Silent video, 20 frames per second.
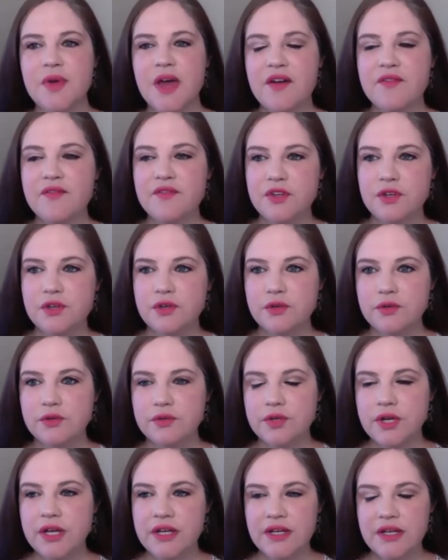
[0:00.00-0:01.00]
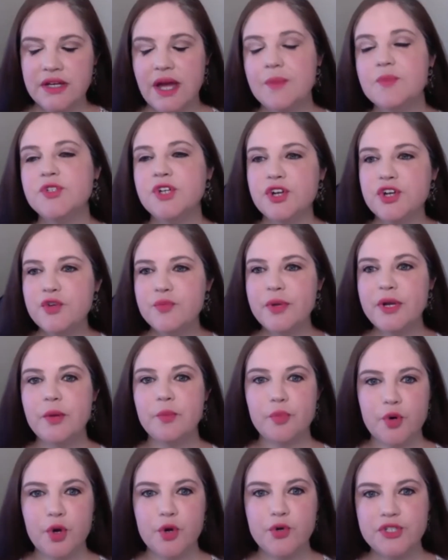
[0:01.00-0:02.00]
I'm sure you've been
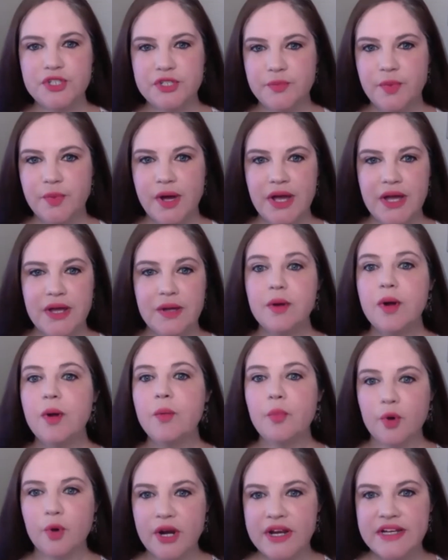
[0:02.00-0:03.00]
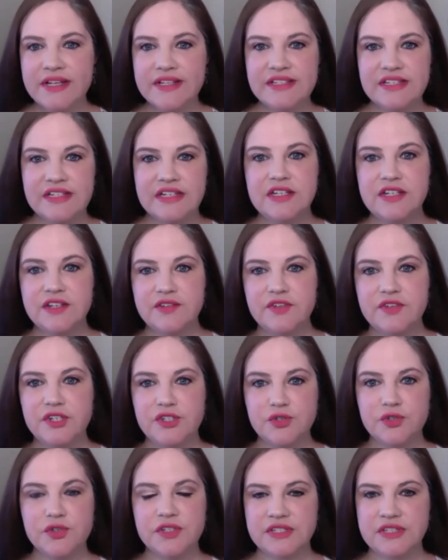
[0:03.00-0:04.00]
approached by brands and
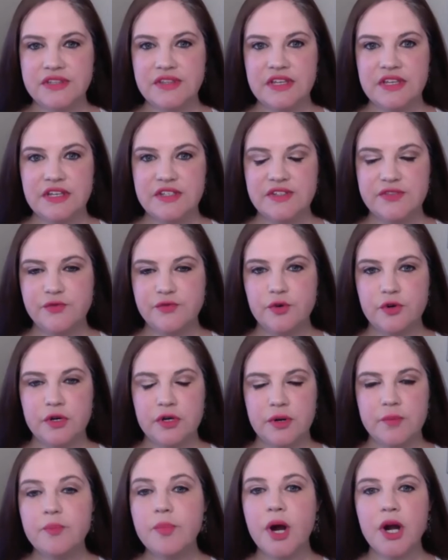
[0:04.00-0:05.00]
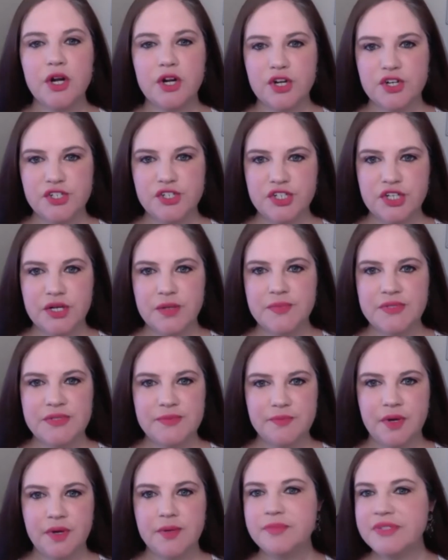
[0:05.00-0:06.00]
individuals and things for partnerships,
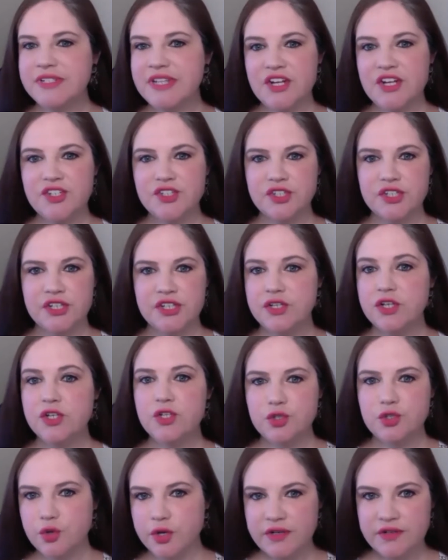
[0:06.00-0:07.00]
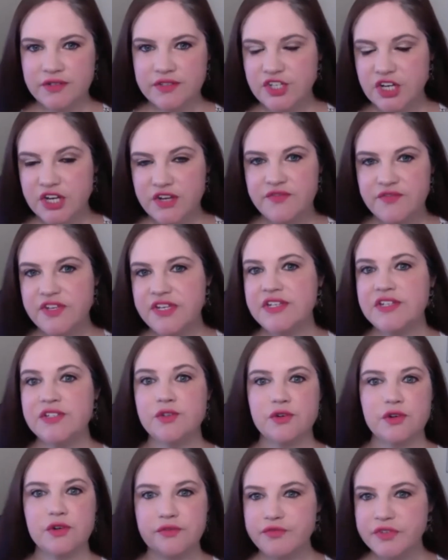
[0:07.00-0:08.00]
potentially joint JVs
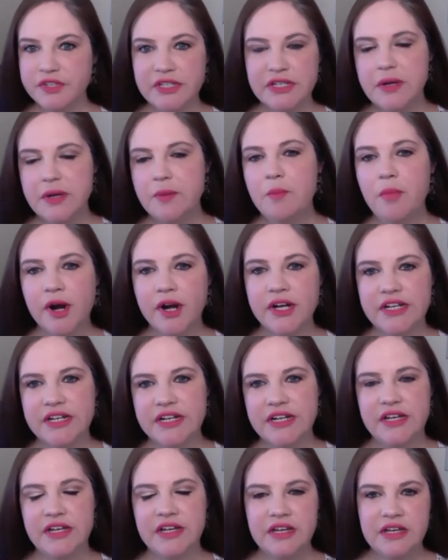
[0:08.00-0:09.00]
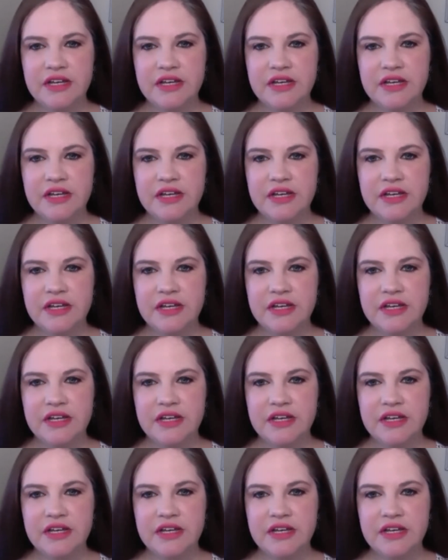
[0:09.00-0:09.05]
or affiliate marketing.